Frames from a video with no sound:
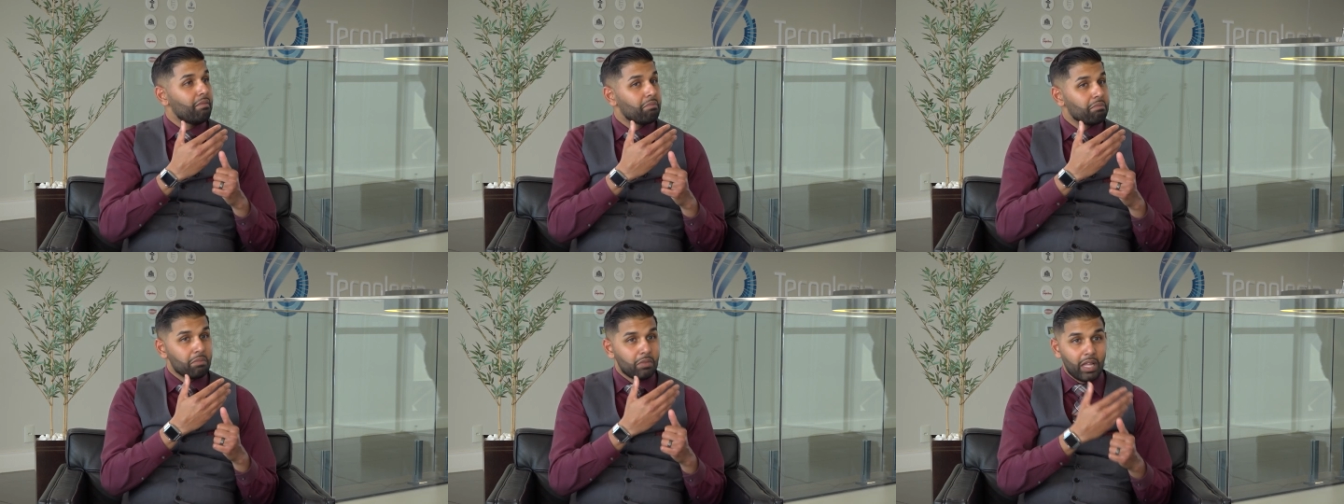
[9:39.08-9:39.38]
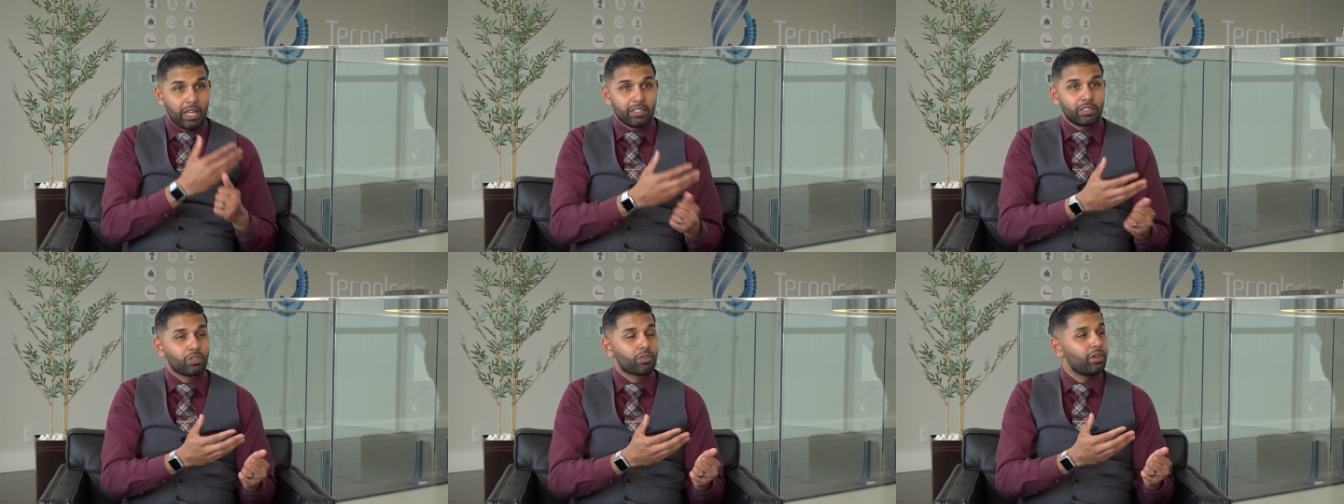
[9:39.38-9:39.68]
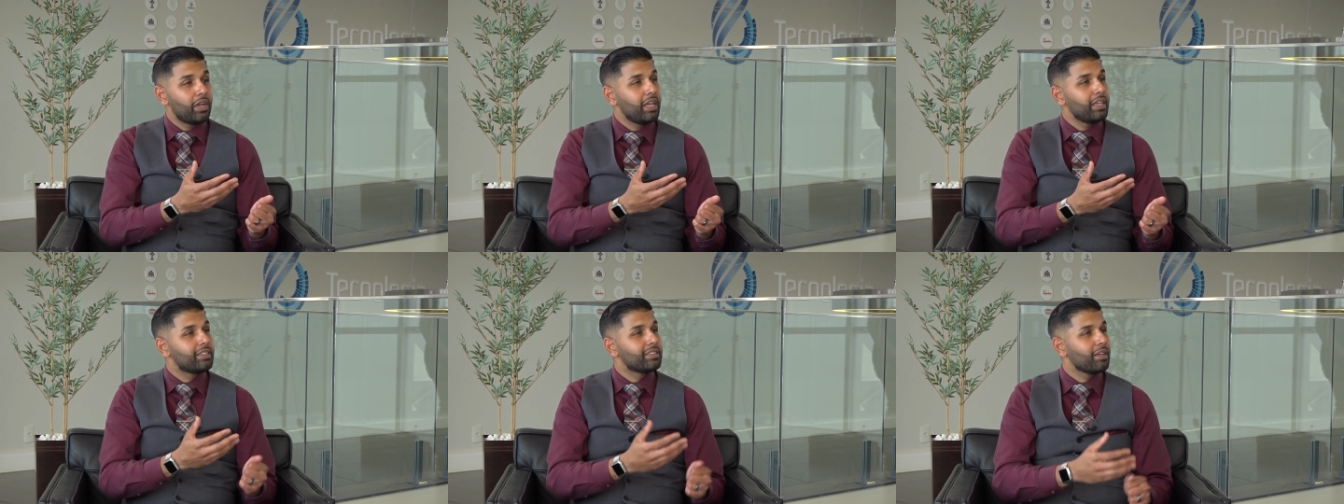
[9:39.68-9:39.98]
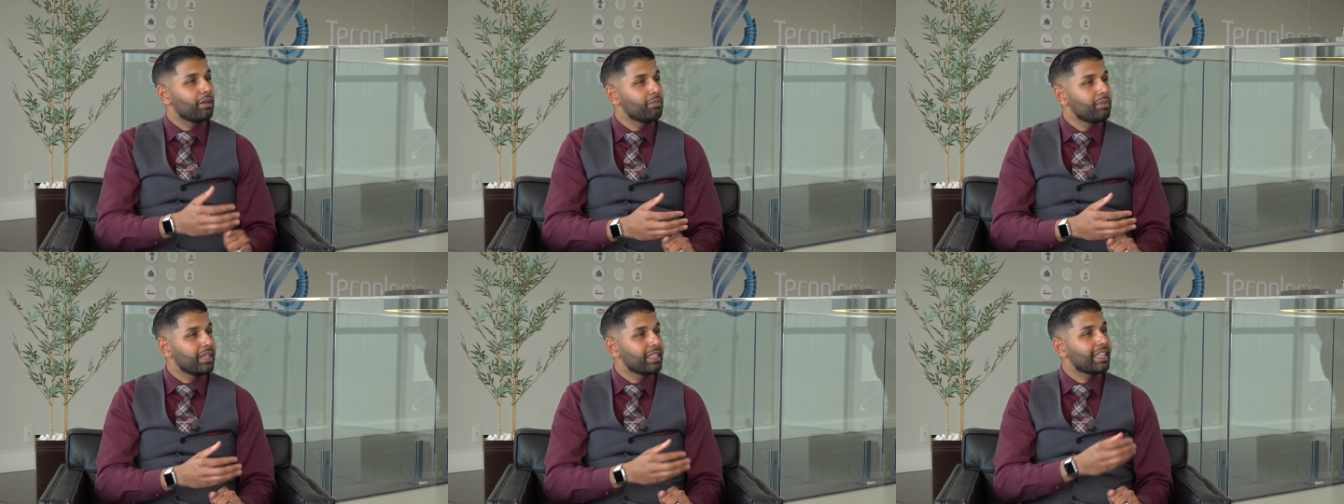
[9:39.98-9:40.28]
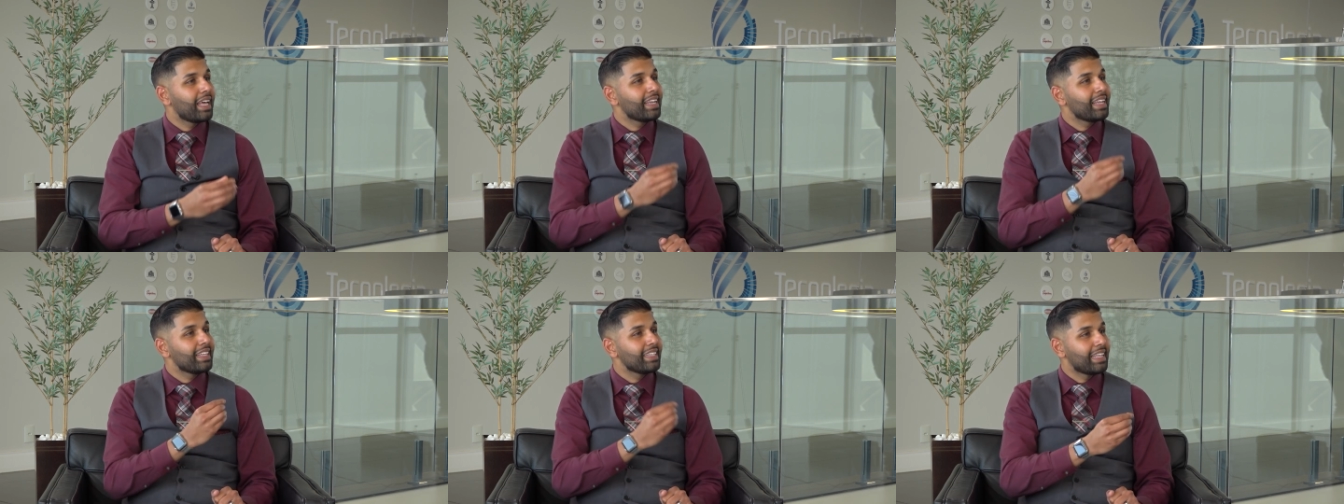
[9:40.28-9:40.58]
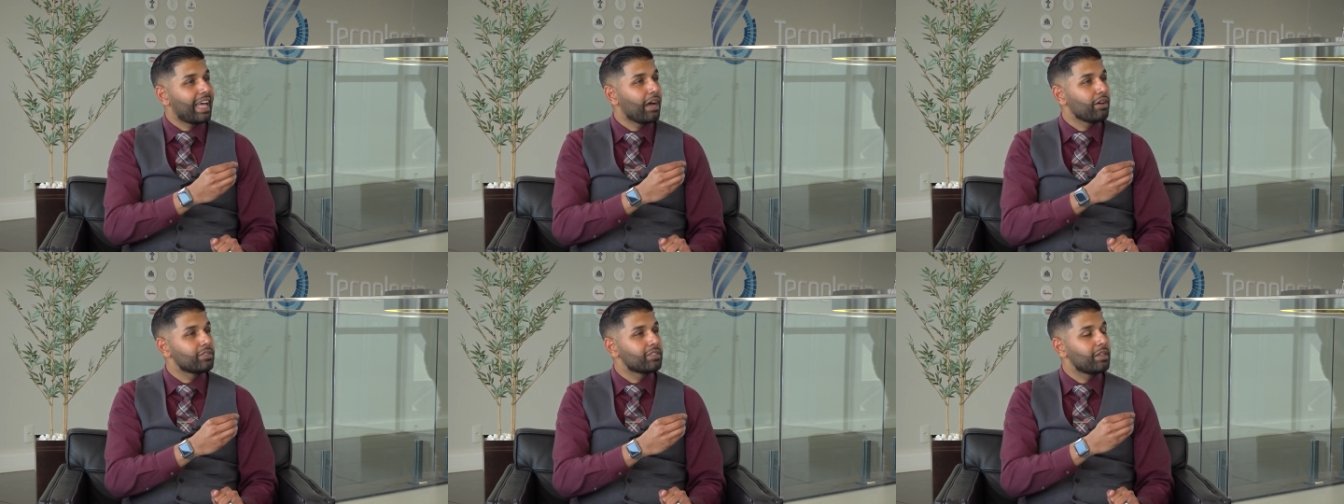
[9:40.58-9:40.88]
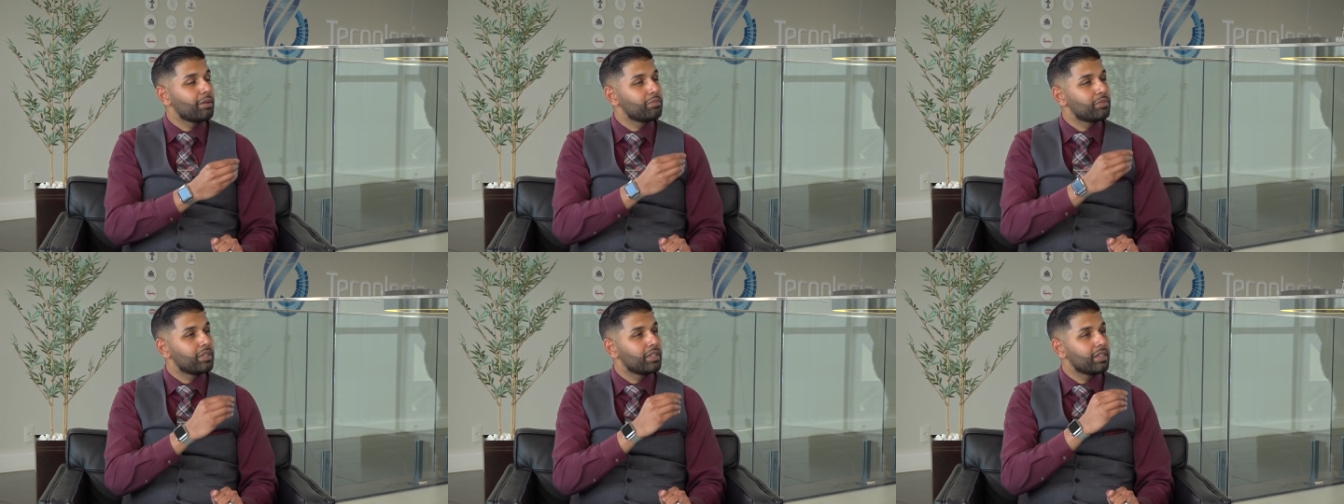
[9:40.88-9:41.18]
Let's create something that allows
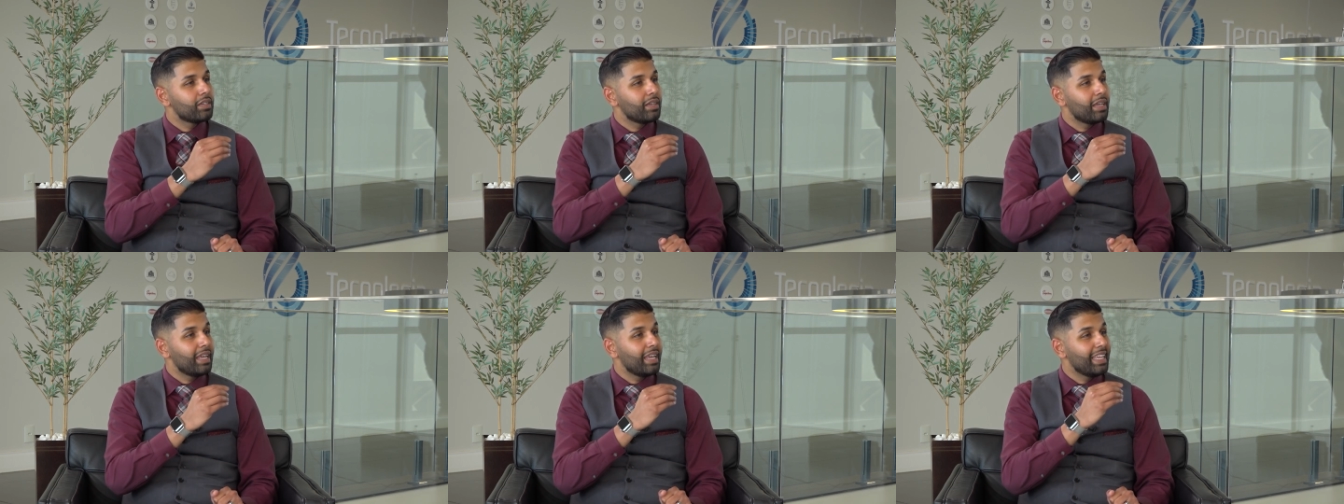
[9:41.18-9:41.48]
them to,